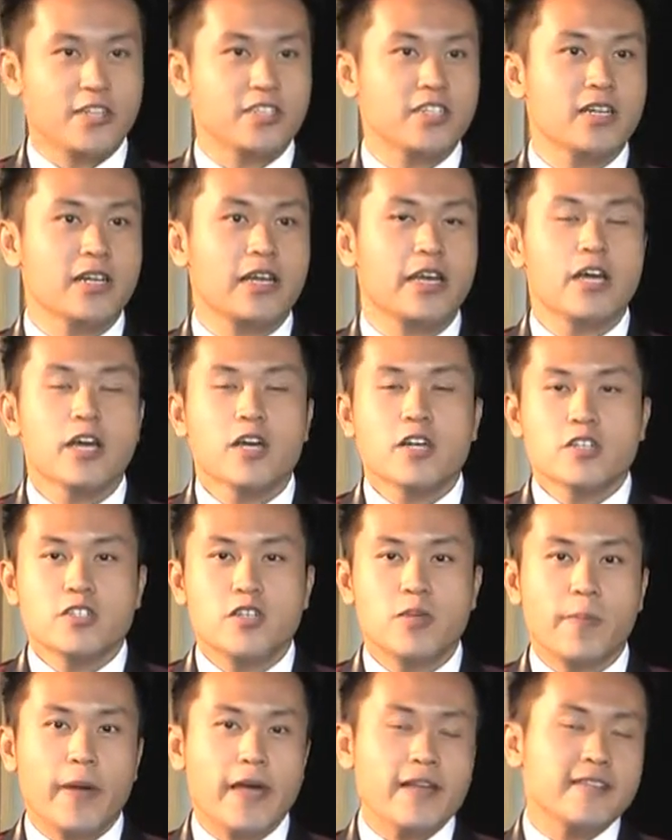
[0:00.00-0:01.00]
certainly.
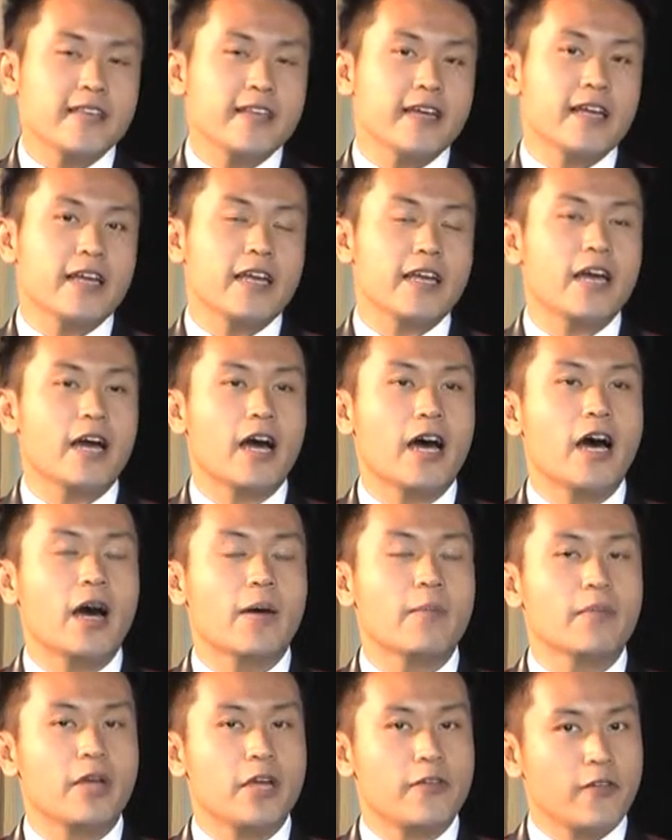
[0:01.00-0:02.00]
So basically,
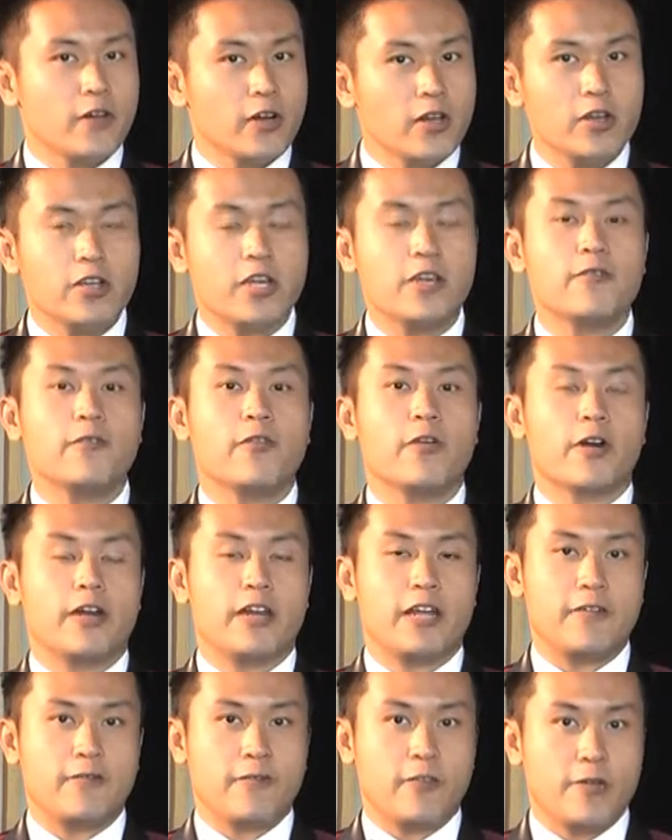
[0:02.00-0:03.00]
if you're looking for
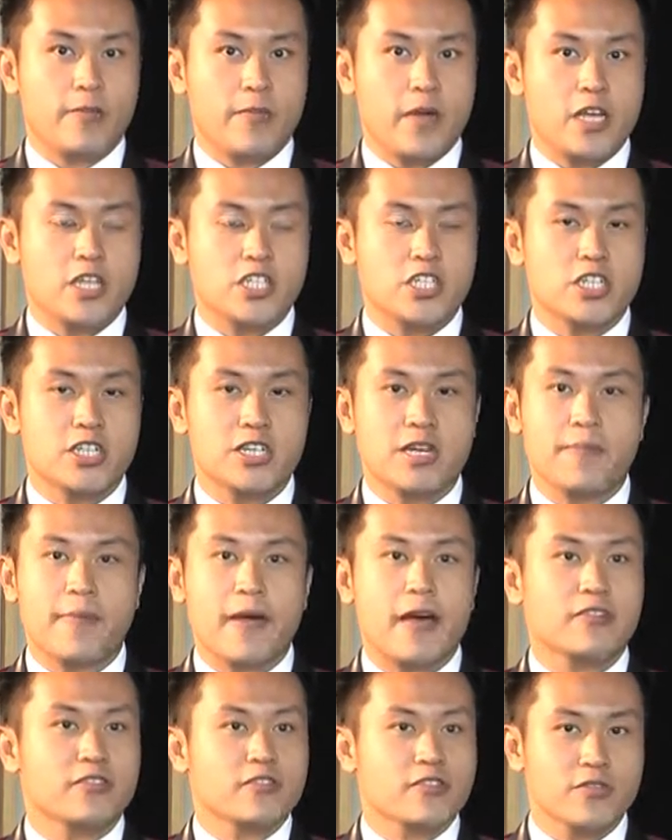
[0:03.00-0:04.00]
an information
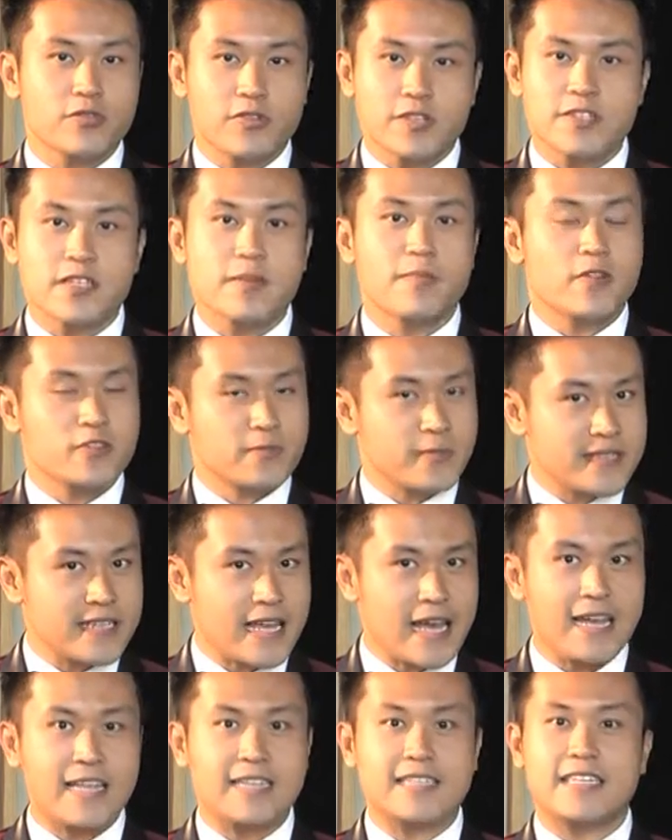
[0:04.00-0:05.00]
about tourism,
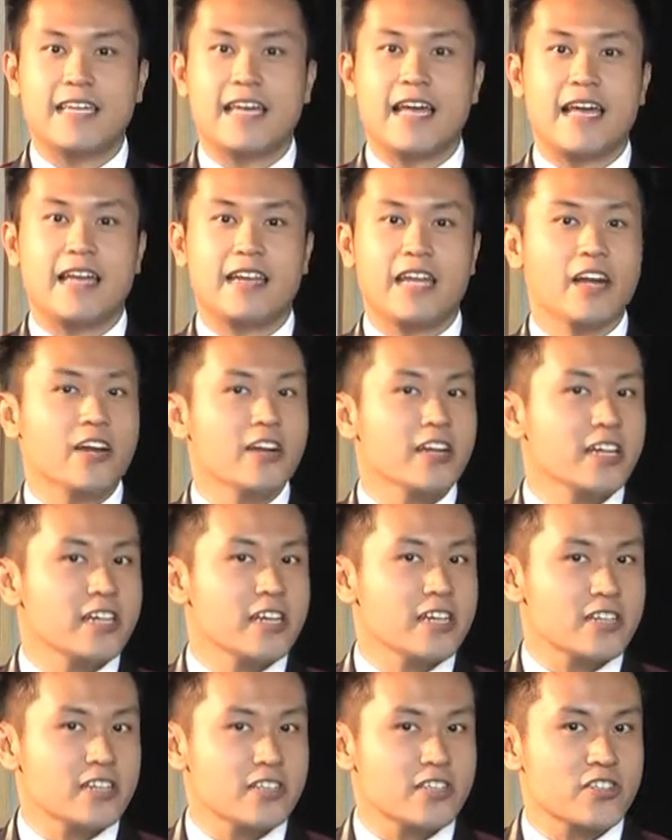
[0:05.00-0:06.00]
hospitality and airline
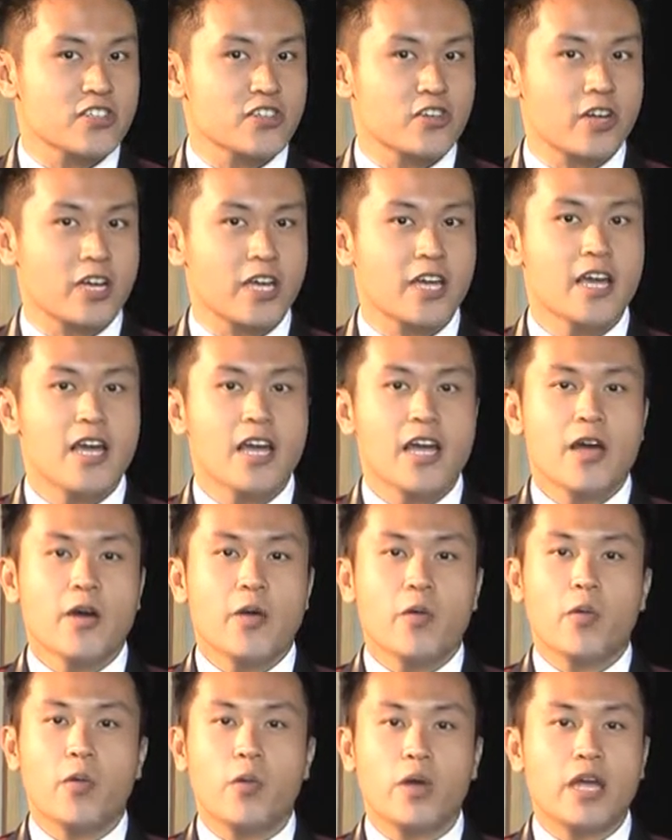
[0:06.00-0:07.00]
industry,
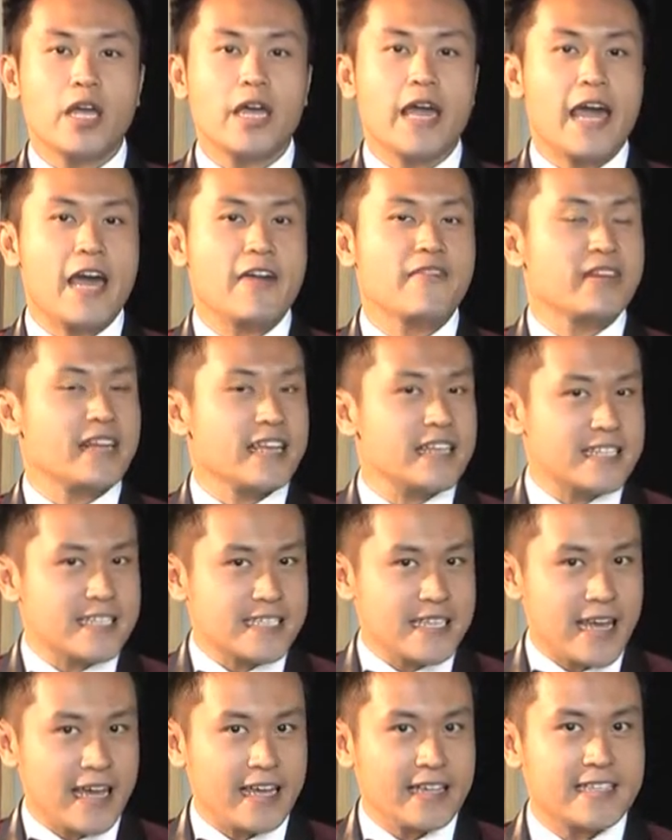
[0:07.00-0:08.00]
we have an
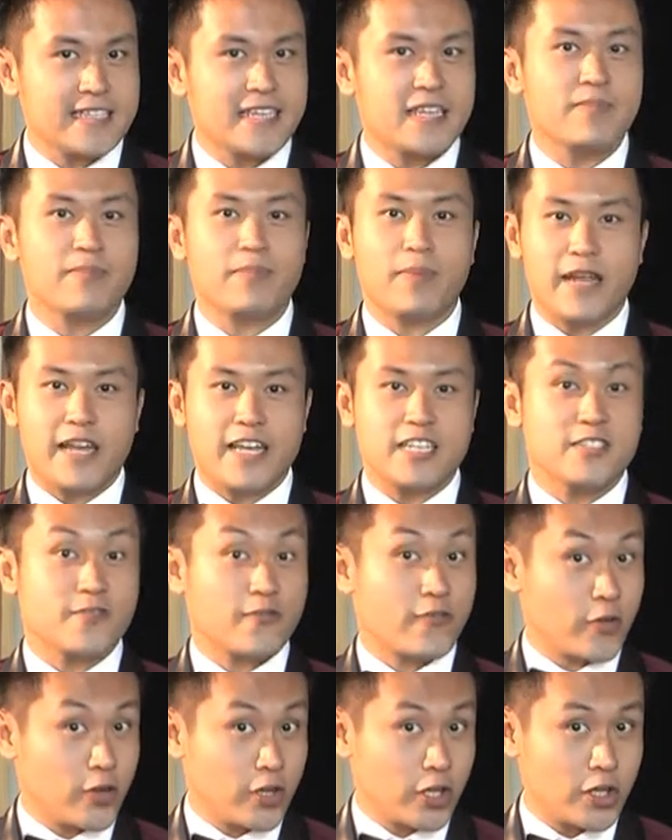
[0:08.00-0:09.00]
exciting place
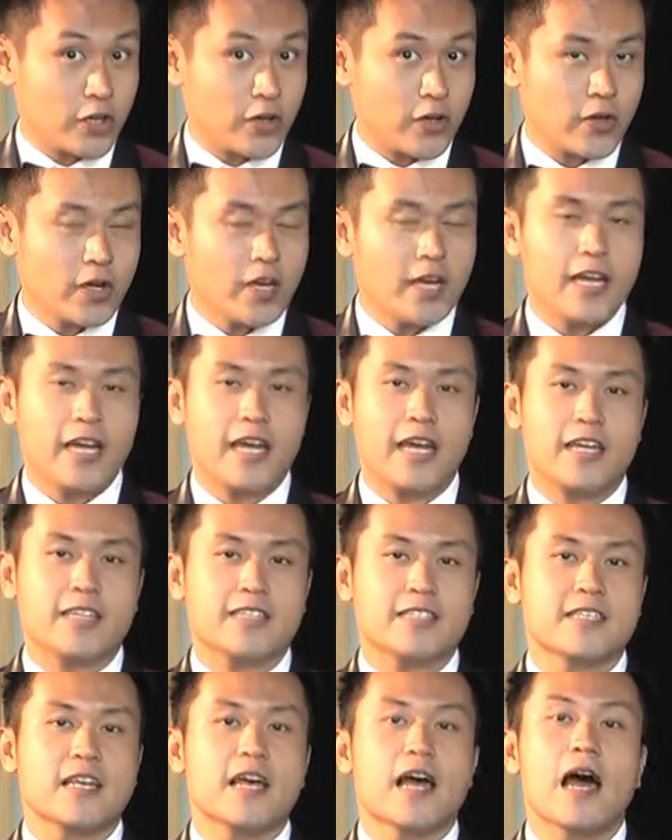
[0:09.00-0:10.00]
for you.
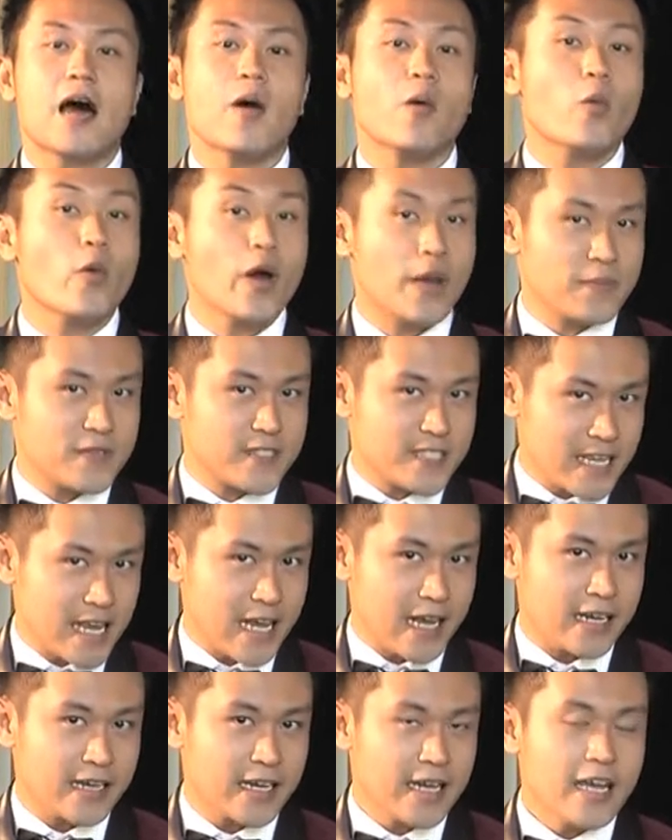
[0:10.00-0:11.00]
It's a
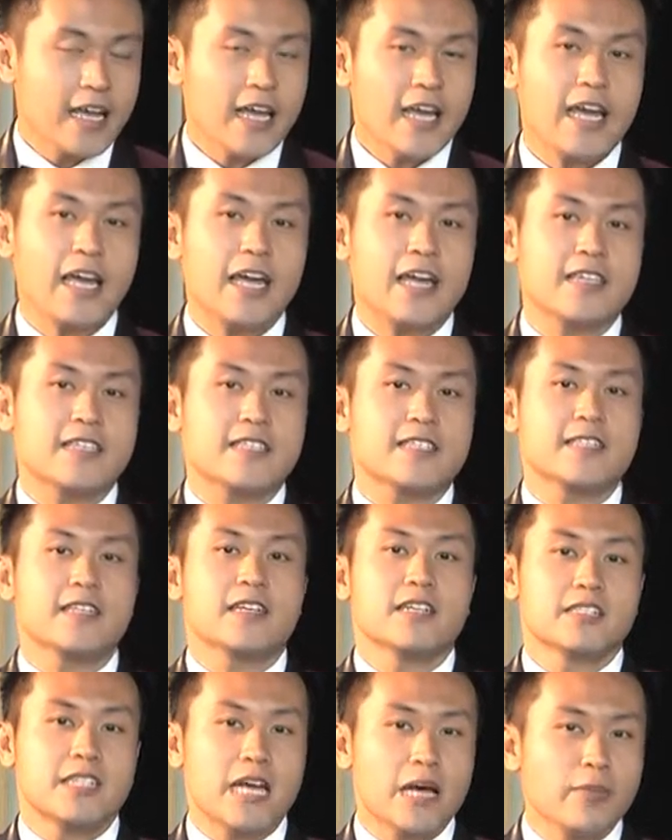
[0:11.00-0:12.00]
website. It's
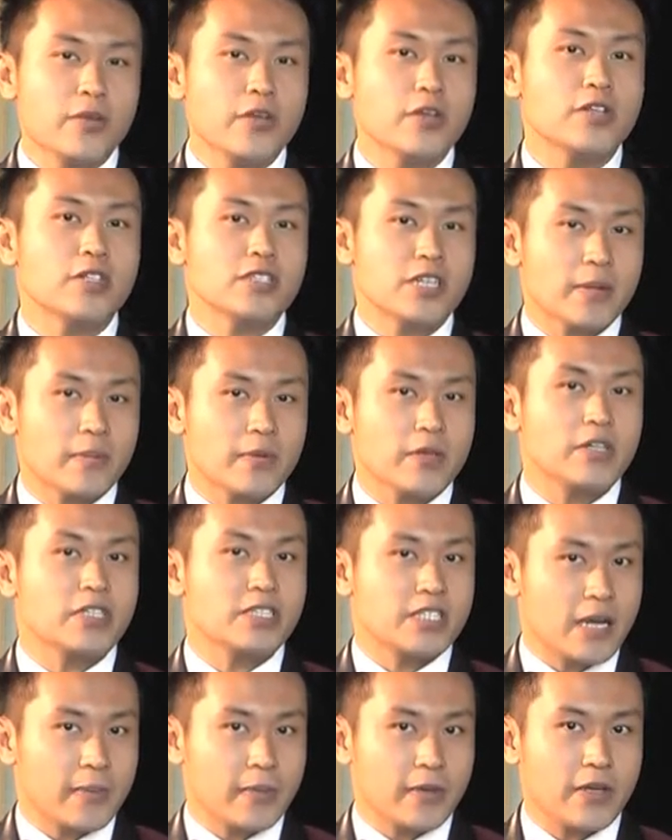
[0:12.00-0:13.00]

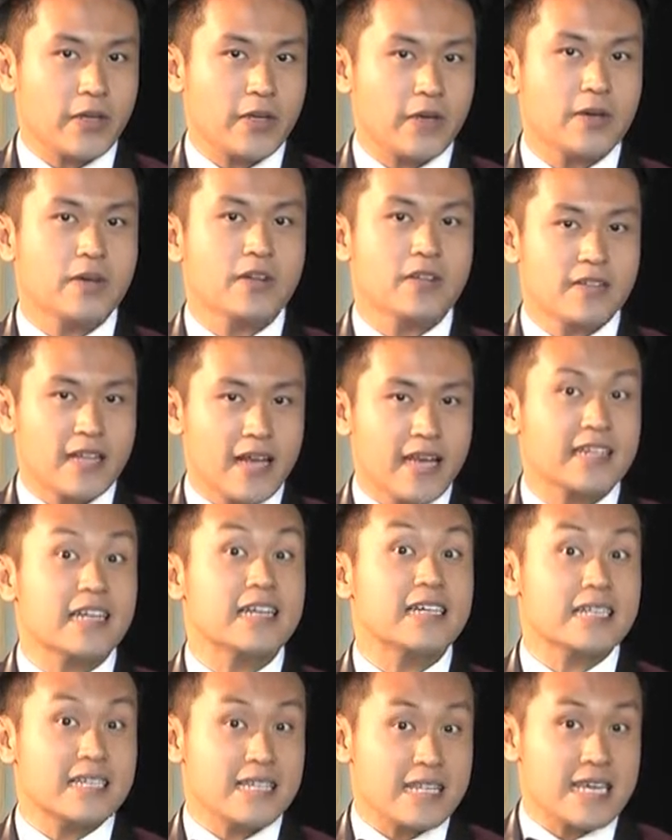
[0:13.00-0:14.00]

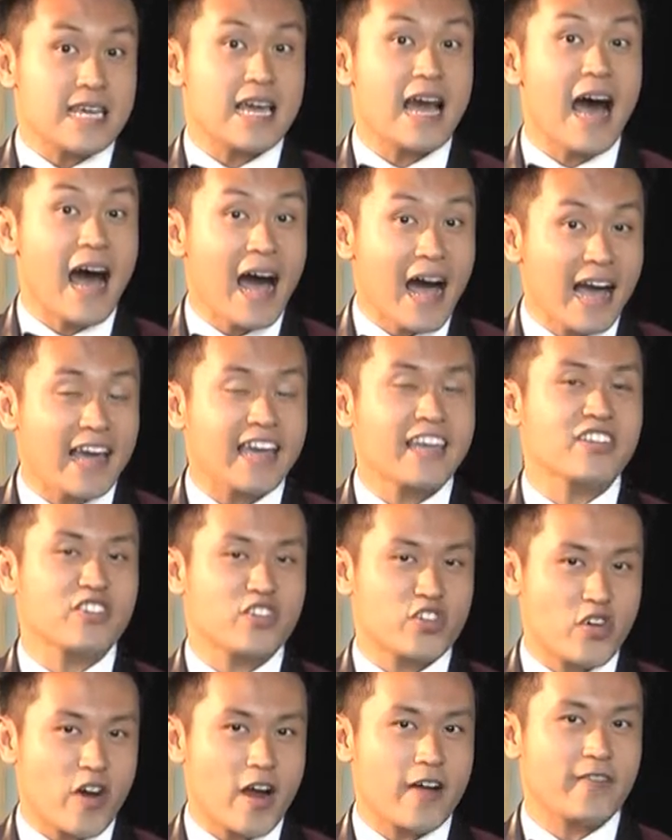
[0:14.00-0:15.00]

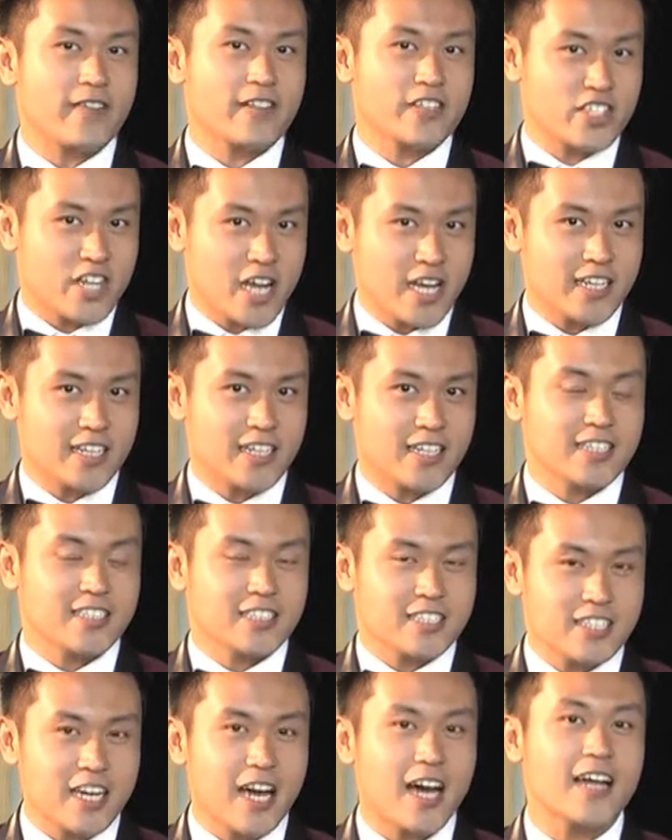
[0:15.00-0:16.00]

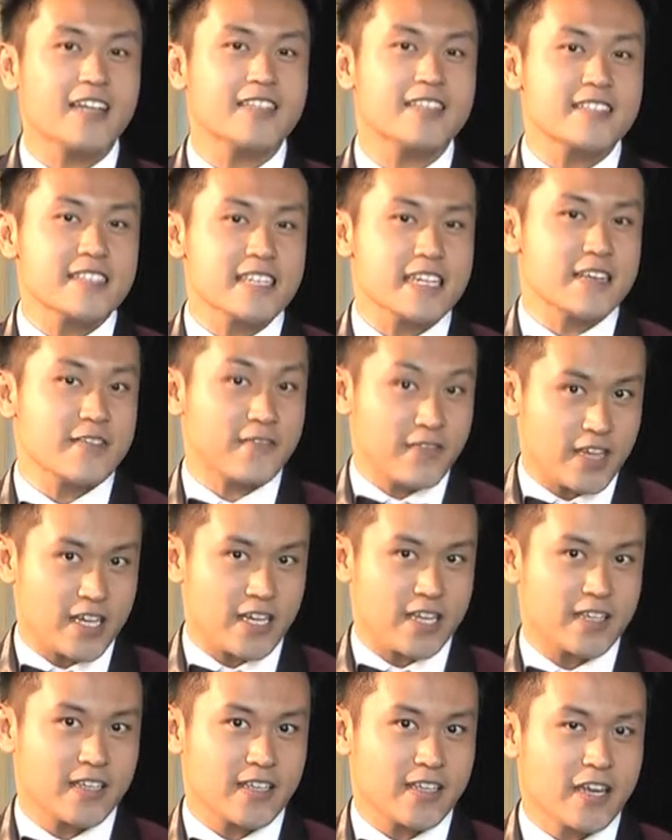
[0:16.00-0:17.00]
www.theiTravelChannel.tv.